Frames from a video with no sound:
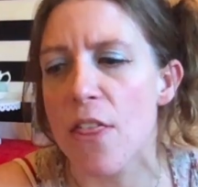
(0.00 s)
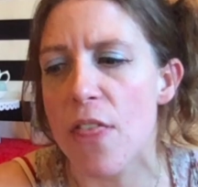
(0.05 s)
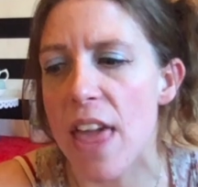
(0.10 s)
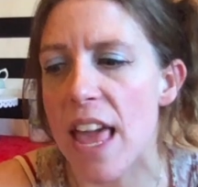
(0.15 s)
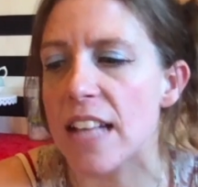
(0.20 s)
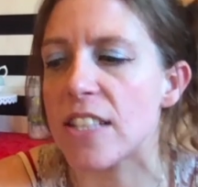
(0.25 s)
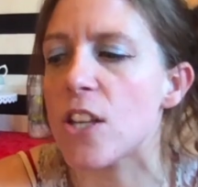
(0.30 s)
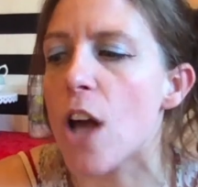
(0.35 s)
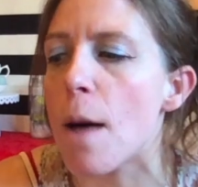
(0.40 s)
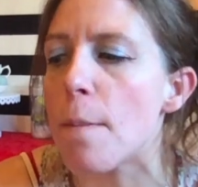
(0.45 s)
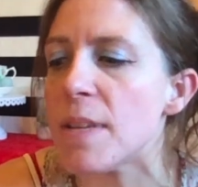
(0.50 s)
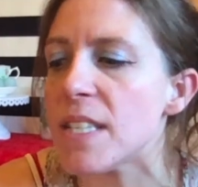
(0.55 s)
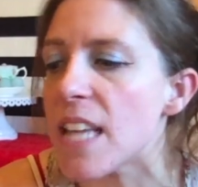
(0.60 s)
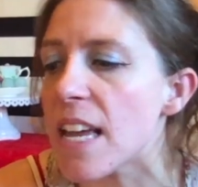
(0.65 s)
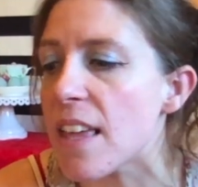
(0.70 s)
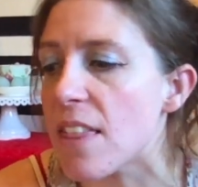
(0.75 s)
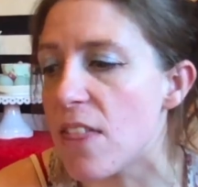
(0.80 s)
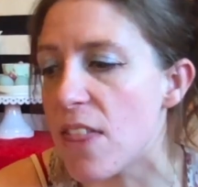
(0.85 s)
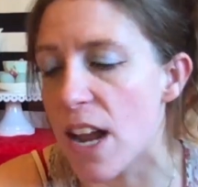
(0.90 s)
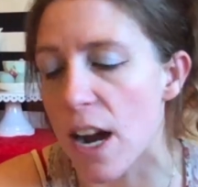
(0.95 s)
it's almost
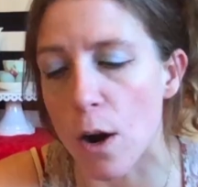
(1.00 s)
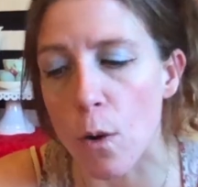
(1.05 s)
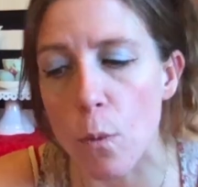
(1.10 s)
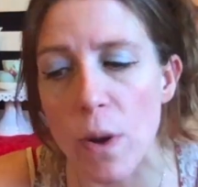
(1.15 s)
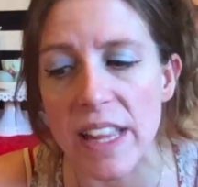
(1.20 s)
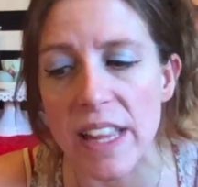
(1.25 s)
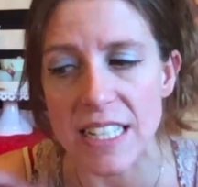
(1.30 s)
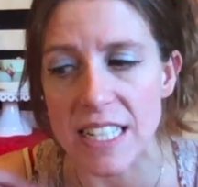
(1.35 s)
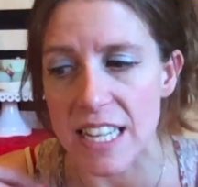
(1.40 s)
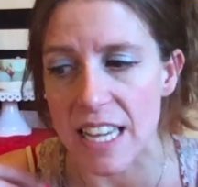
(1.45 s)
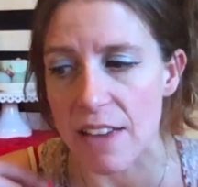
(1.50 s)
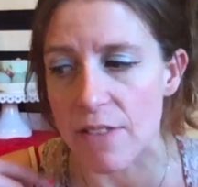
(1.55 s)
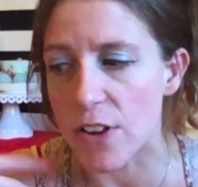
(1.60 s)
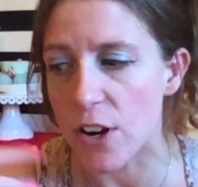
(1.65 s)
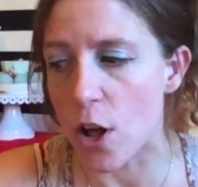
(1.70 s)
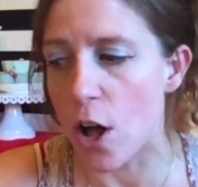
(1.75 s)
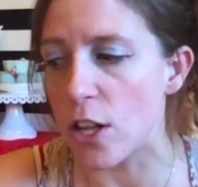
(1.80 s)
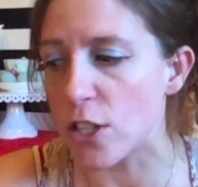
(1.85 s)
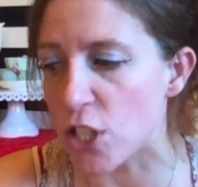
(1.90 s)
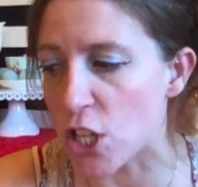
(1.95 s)
like they're willing to give
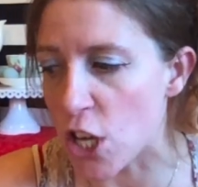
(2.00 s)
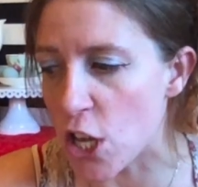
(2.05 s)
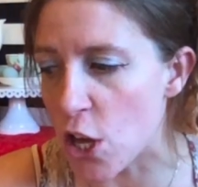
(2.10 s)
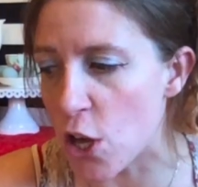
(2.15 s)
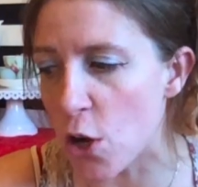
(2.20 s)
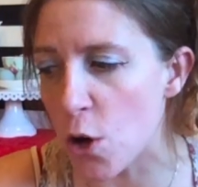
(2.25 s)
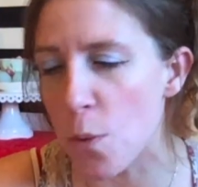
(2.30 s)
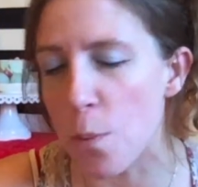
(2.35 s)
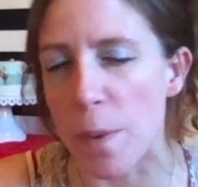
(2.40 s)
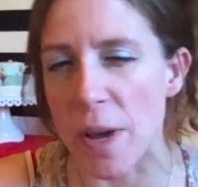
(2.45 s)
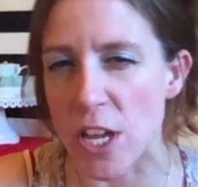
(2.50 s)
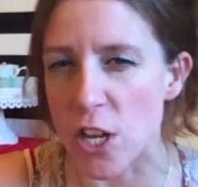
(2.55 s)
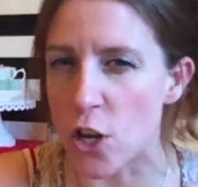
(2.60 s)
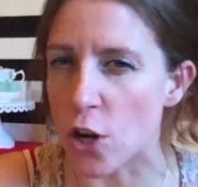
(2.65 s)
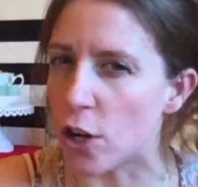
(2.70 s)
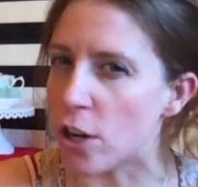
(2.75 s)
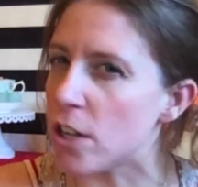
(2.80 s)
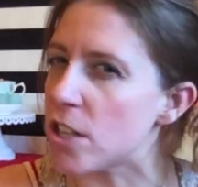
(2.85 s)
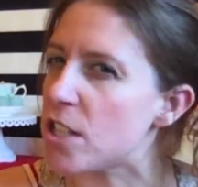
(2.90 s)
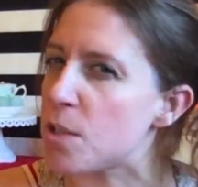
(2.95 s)
it all to you, but
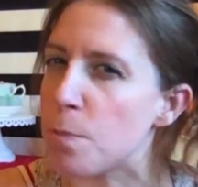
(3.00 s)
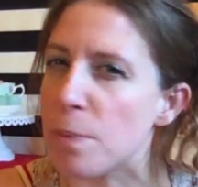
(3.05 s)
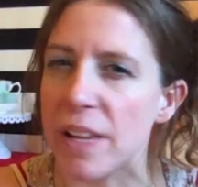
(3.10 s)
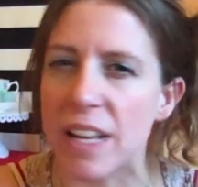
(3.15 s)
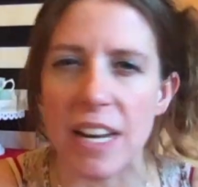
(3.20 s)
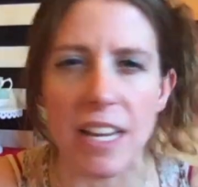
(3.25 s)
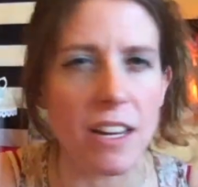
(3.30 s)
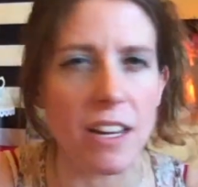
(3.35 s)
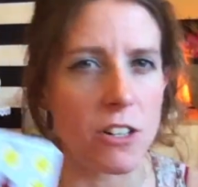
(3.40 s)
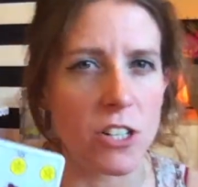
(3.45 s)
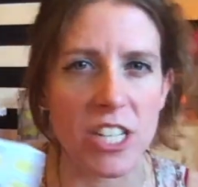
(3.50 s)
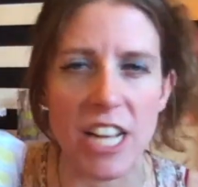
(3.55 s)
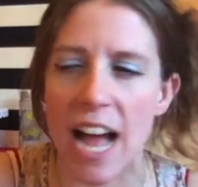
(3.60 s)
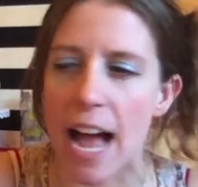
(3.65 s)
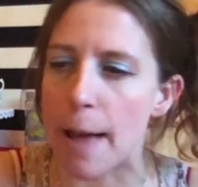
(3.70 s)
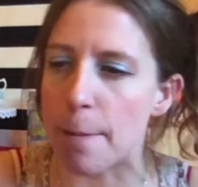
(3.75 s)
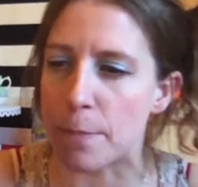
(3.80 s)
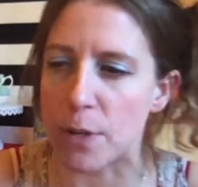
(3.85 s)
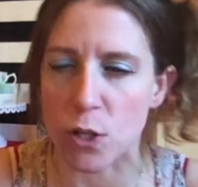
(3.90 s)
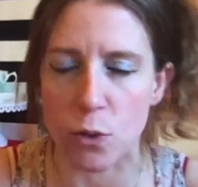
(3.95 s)
you're splitting your
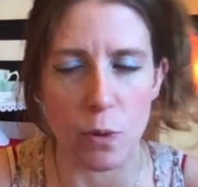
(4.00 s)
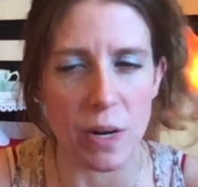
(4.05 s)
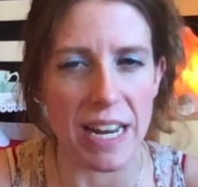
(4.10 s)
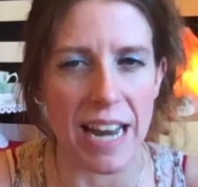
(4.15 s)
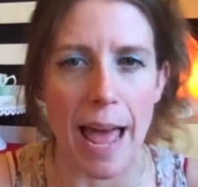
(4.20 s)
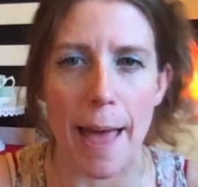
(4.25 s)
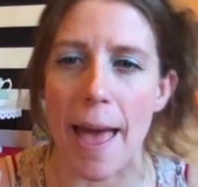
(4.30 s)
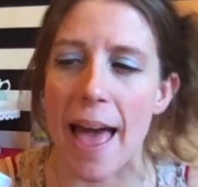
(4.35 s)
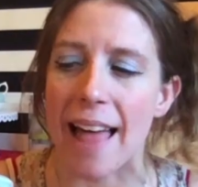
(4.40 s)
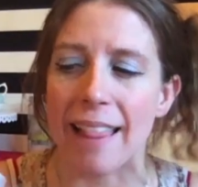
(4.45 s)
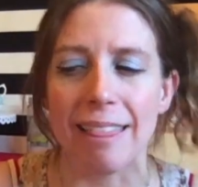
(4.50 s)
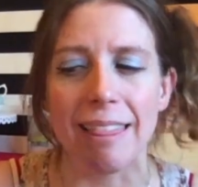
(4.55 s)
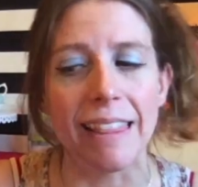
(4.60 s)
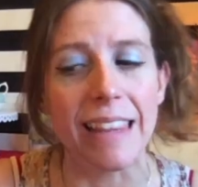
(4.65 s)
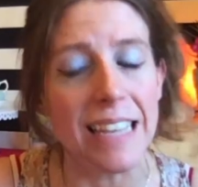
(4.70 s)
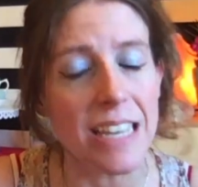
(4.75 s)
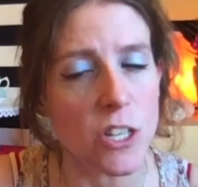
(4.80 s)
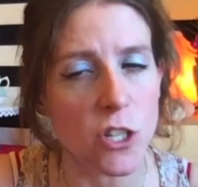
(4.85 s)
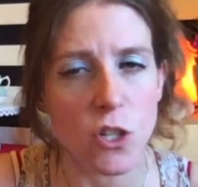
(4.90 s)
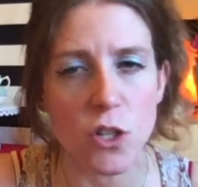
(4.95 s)
time between at
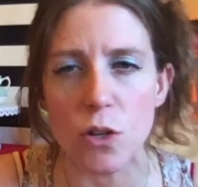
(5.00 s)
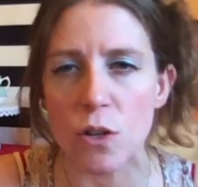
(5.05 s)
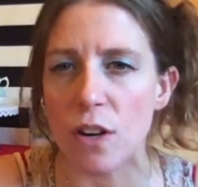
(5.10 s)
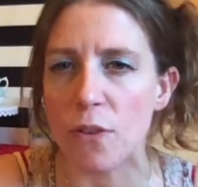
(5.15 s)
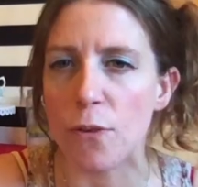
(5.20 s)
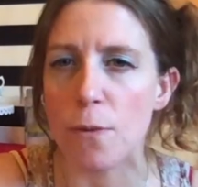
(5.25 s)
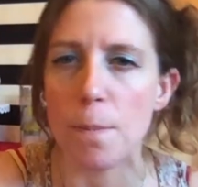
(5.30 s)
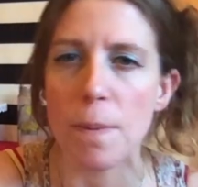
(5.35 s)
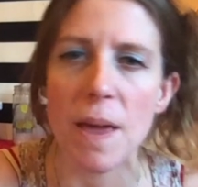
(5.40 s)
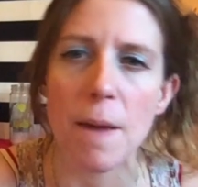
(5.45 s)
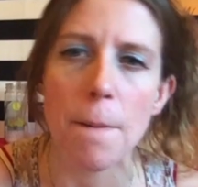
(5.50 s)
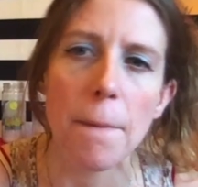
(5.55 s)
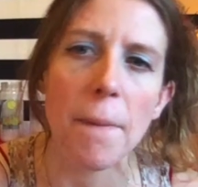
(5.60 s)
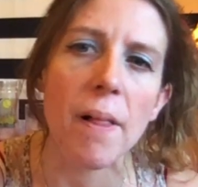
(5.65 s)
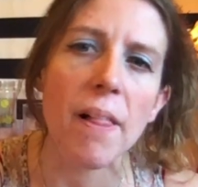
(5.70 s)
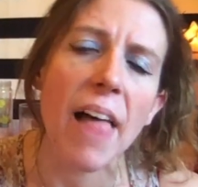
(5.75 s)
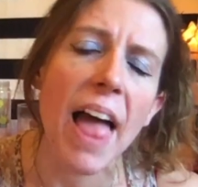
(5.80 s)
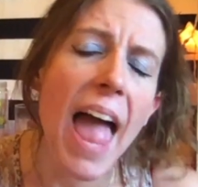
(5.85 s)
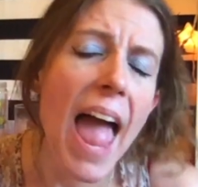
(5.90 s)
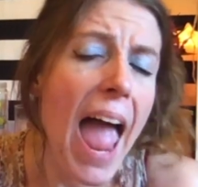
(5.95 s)
least two different people.